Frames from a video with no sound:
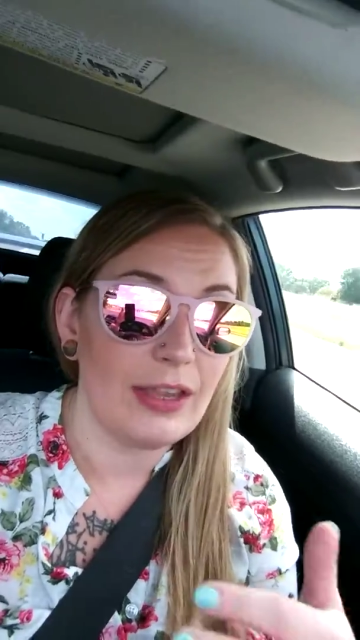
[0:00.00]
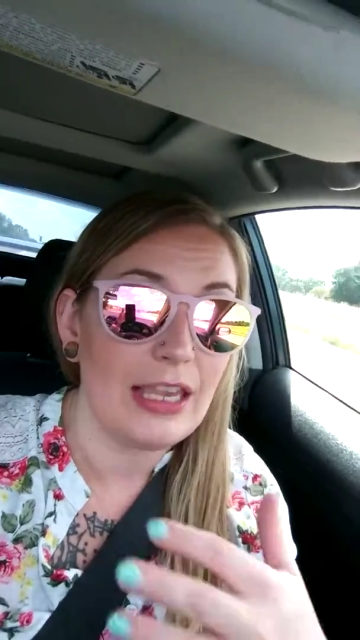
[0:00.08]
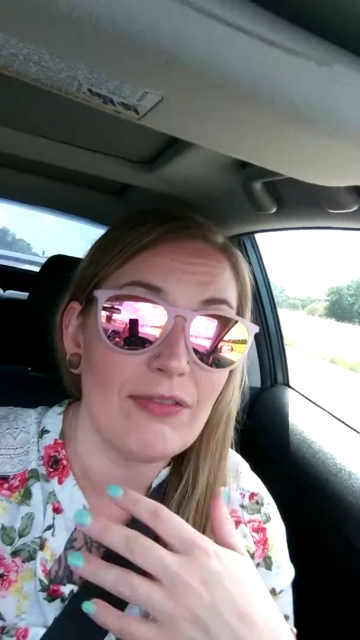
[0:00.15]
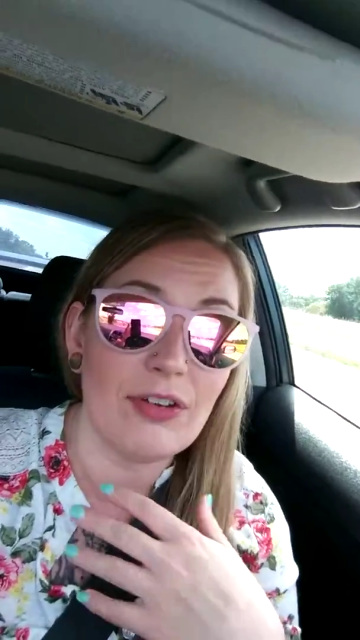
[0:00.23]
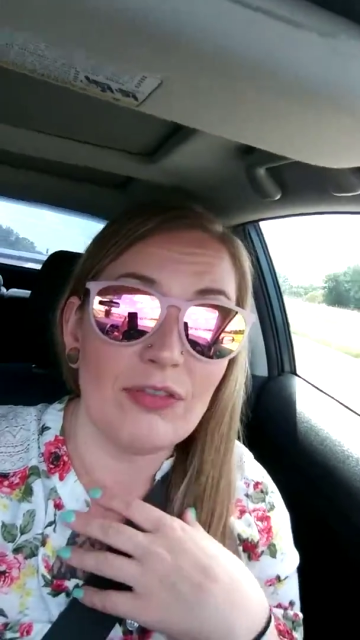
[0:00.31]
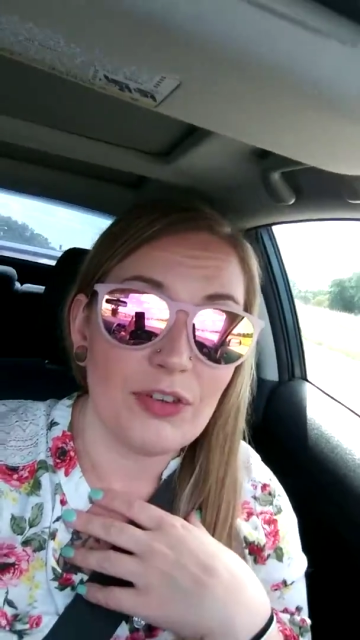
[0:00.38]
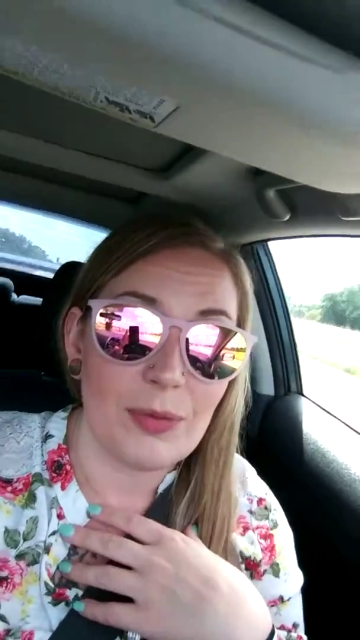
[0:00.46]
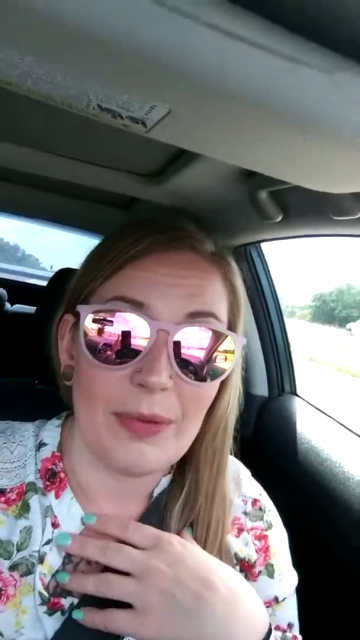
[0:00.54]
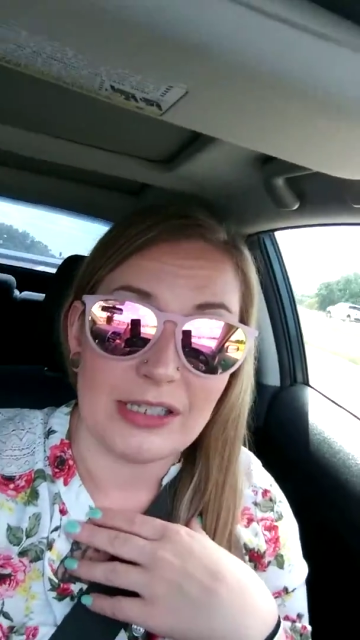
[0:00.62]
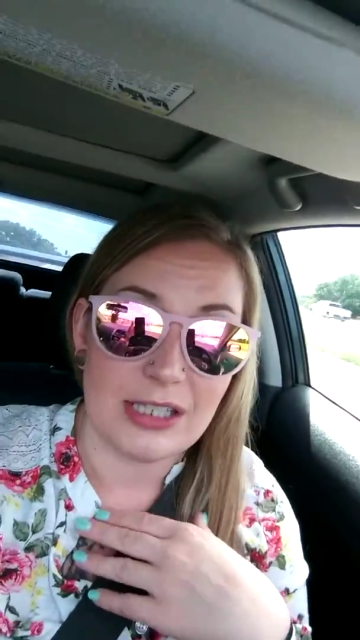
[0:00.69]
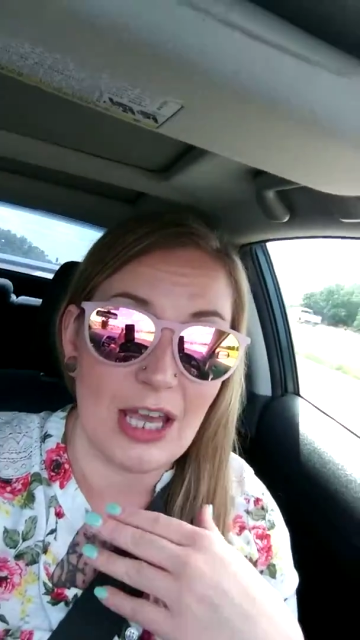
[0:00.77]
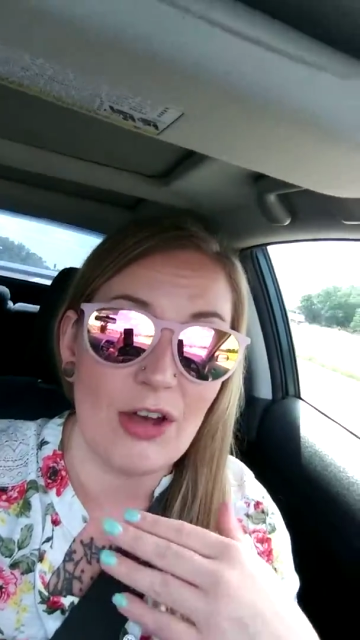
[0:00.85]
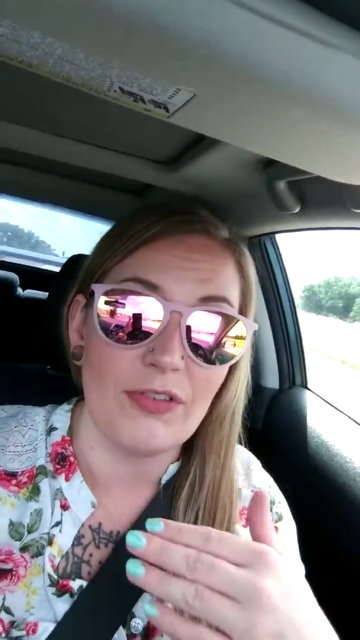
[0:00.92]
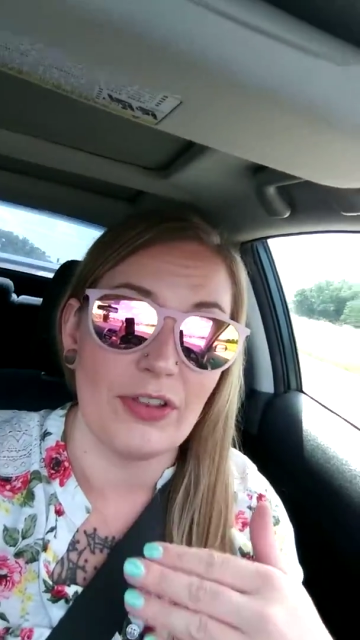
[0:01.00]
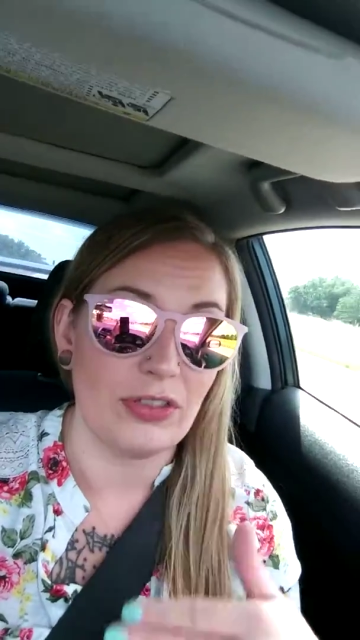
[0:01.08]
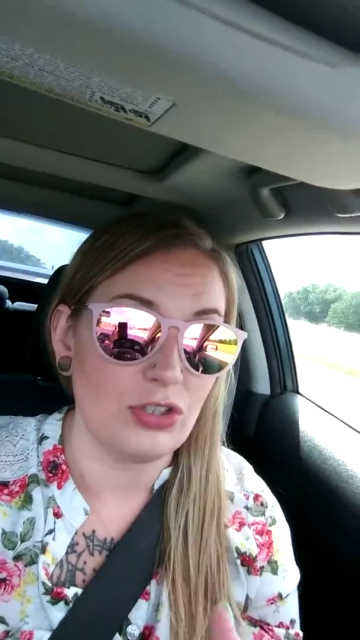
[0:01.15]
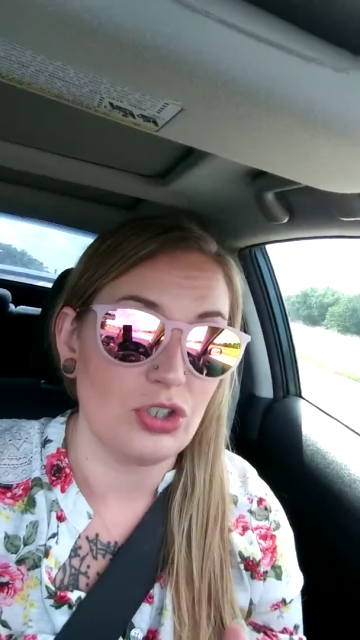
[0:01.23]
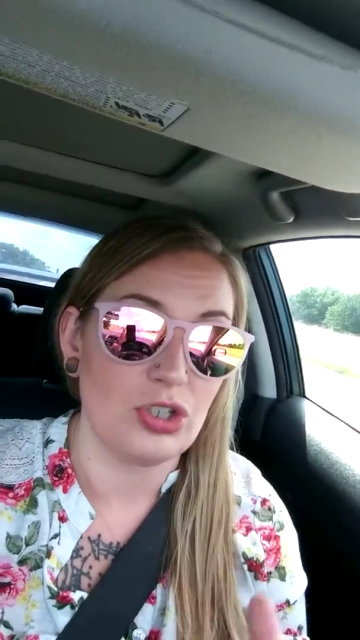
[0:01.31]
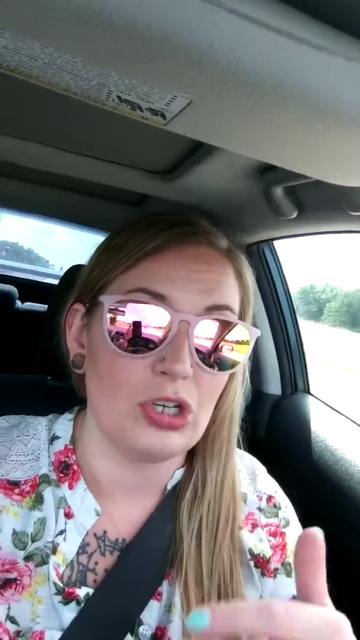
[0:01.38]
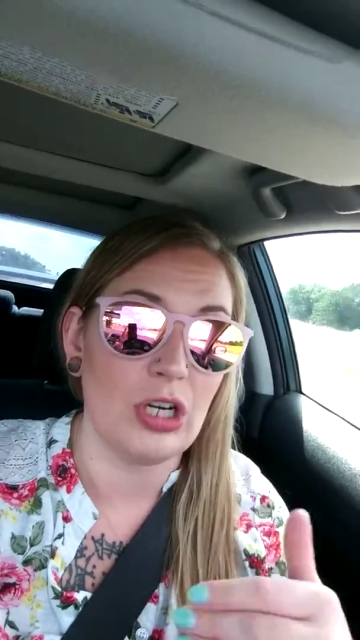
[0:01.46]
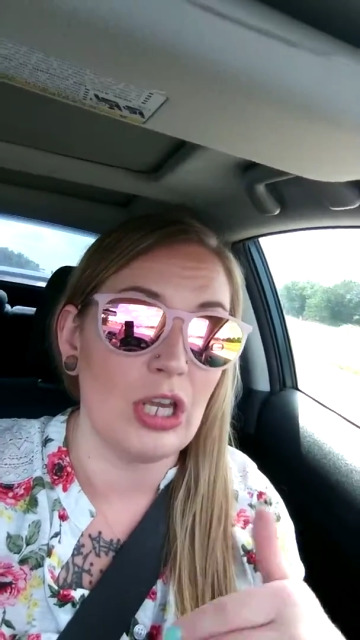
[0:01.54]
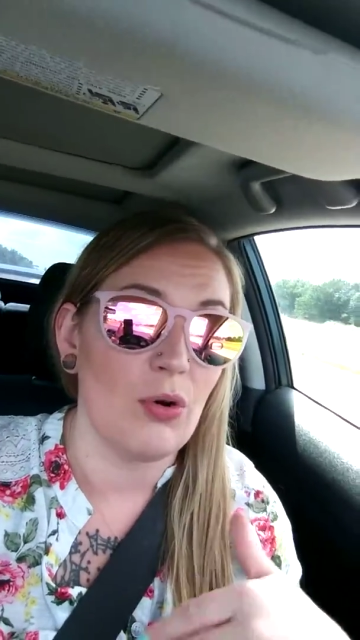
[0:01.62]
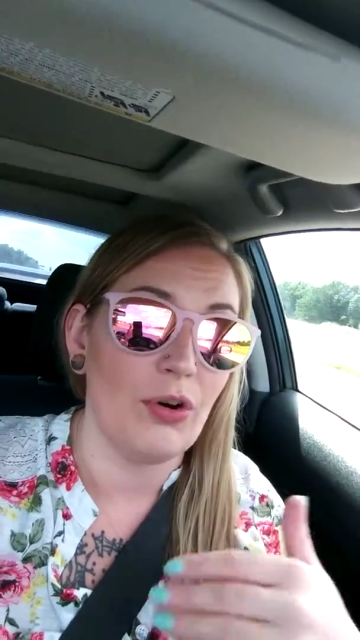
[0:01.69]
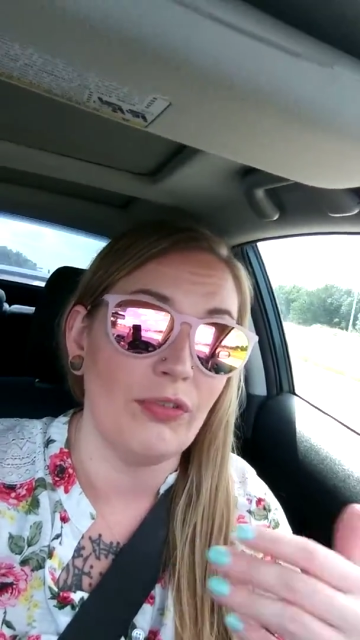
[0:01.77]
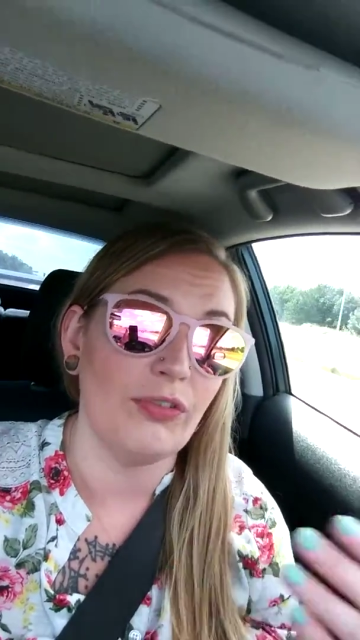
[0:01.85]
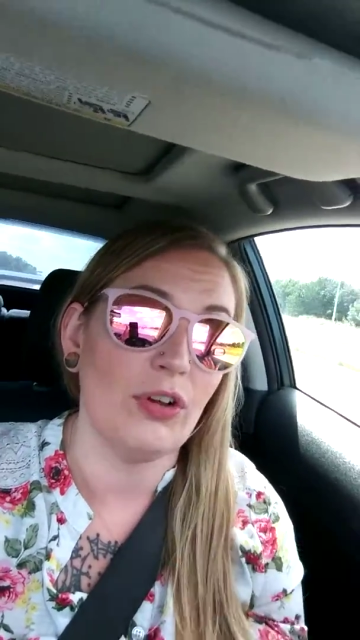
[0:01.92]
even for myself on this journey,
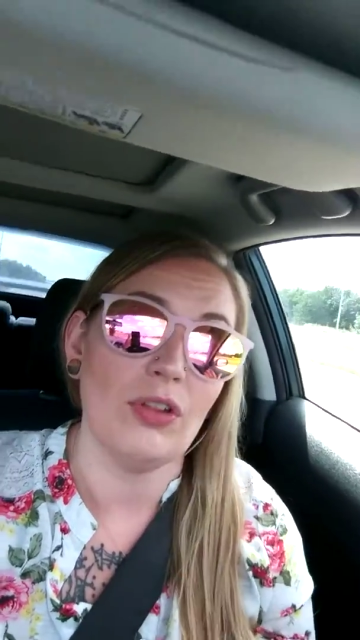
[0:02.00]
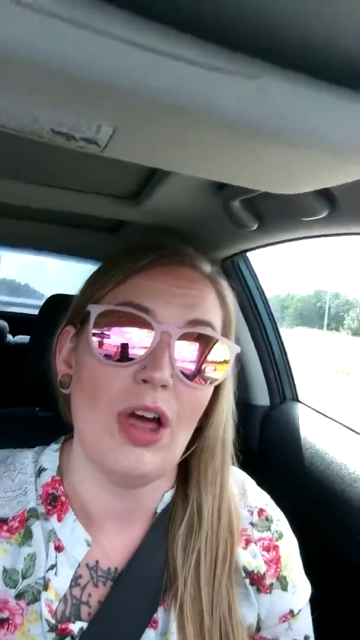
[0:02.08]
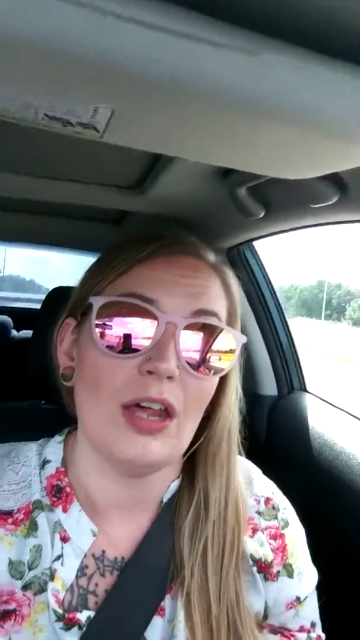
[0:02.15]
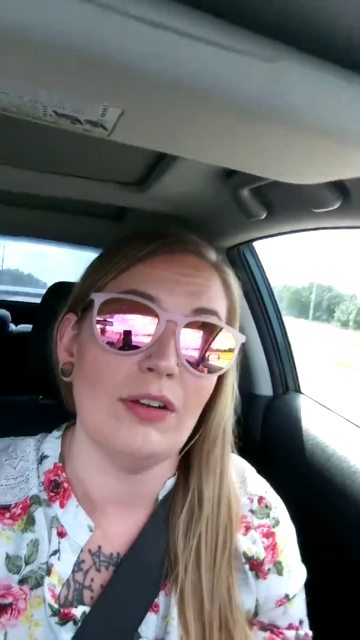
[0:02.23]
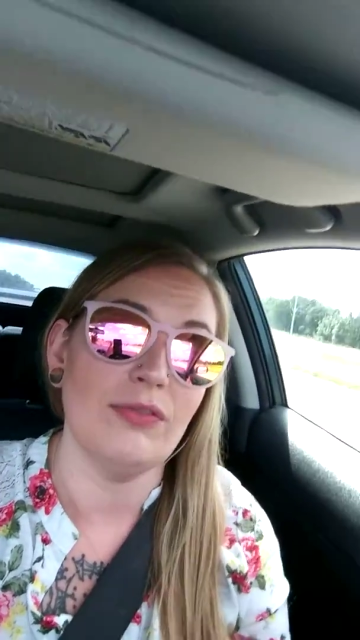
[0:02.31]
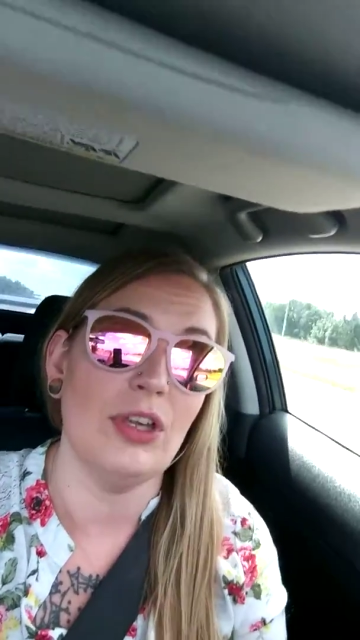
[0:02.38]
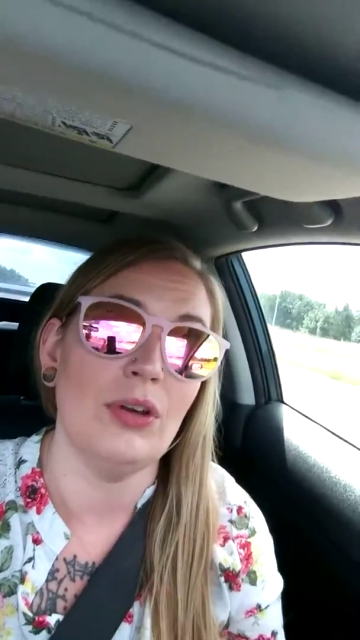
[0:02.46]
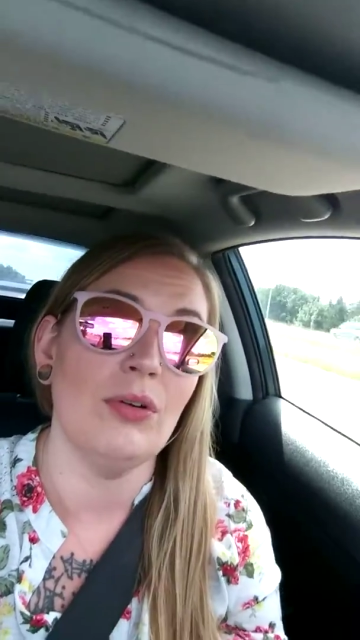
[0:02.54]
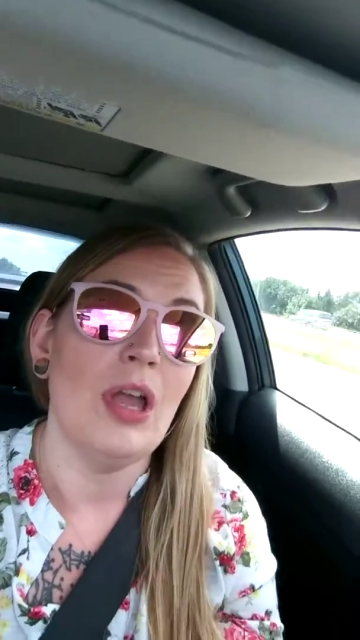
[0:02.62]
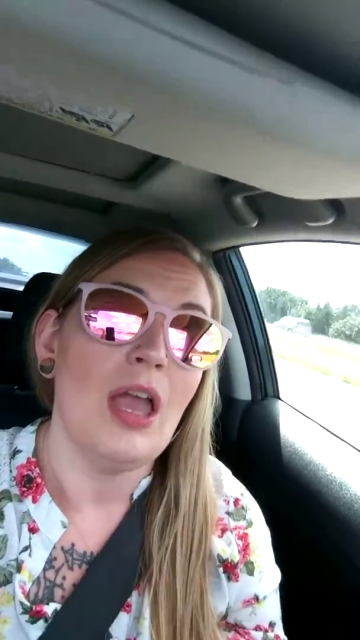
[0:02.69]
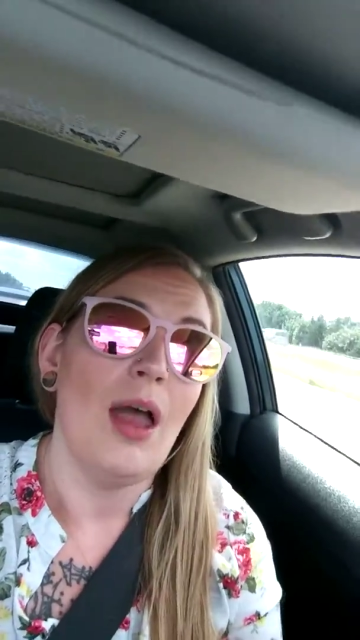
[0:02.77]
or for a lot of you,